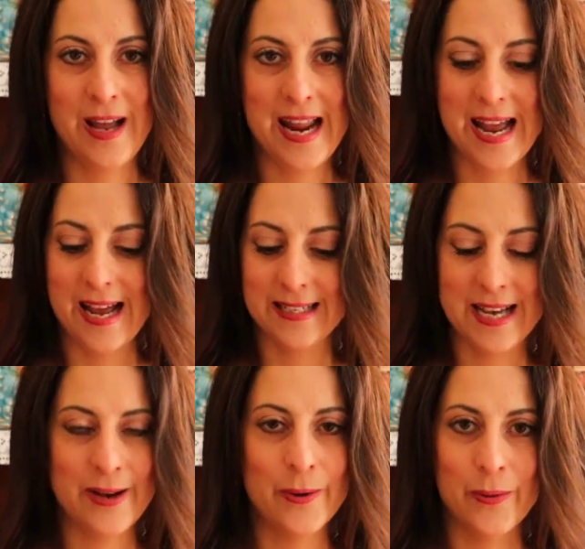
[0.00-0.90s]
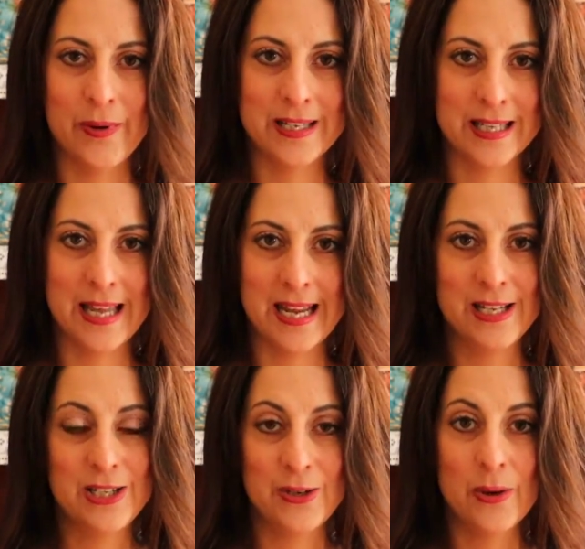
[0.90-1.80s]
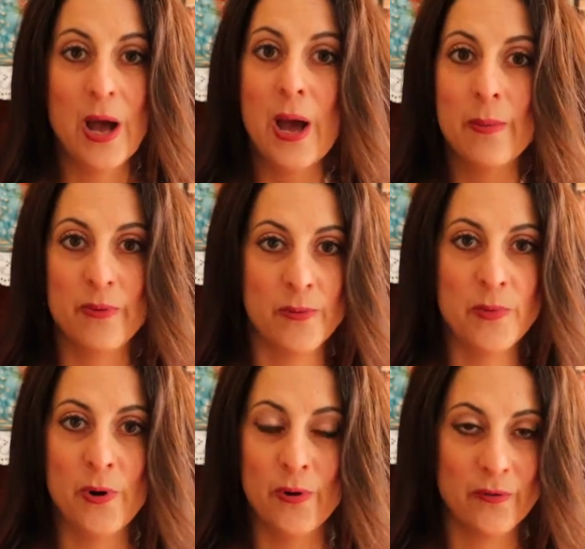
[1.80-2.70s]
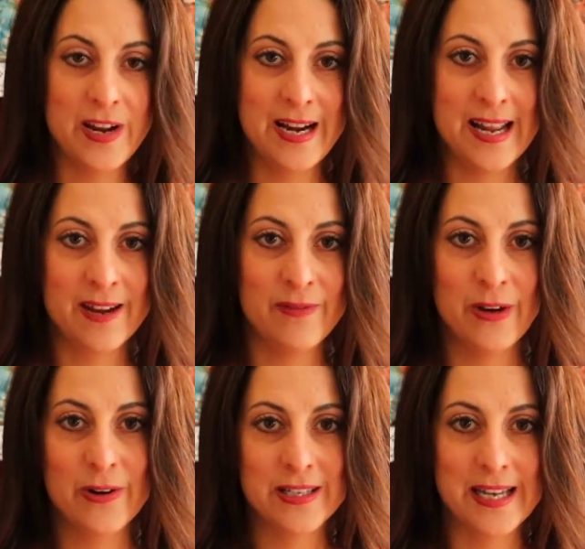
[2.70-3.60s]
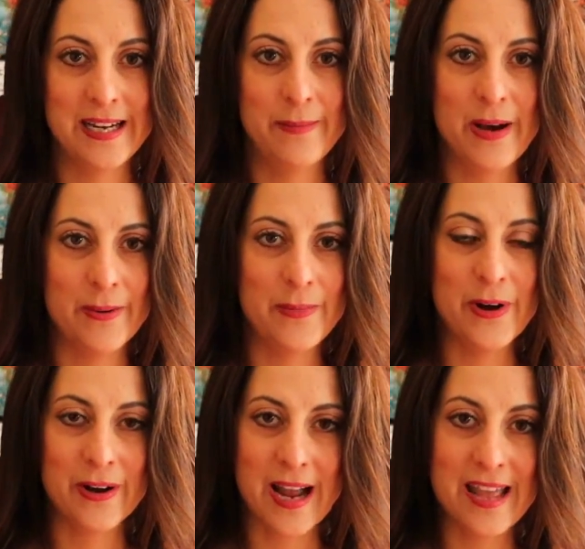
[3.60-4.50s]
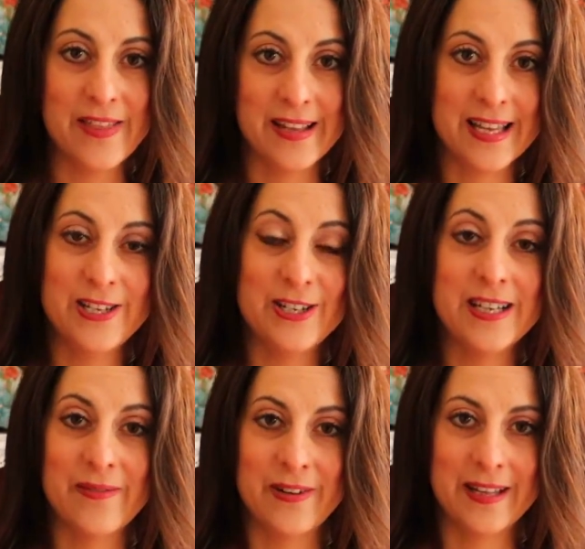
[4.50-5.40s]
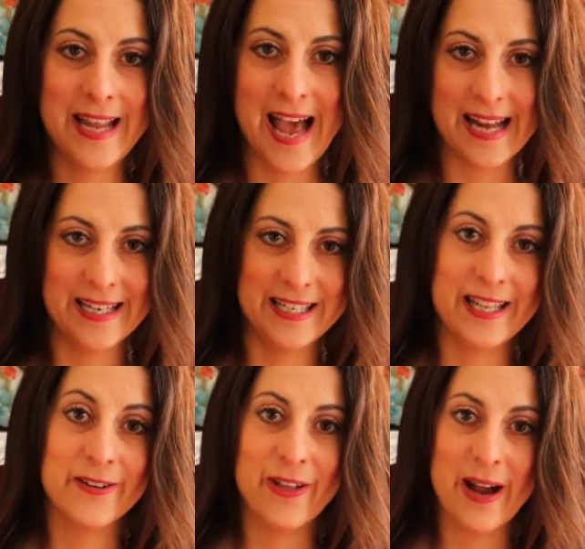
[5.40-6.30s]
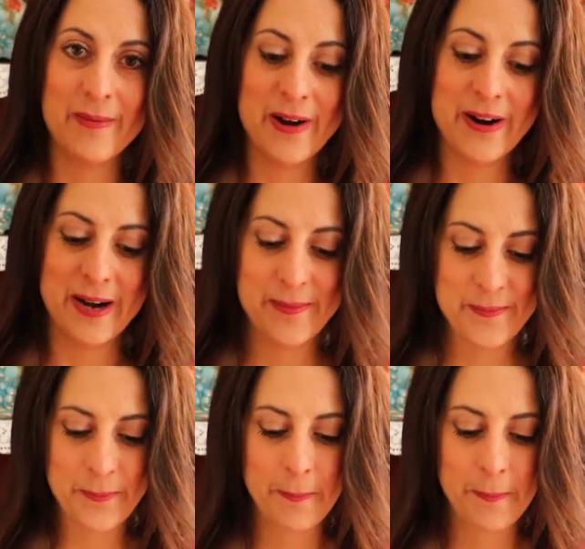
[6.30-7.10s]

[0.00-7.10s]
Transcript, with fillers: And I always like to promote reading. If they're excited about a book, I think they should definitely add it to their library.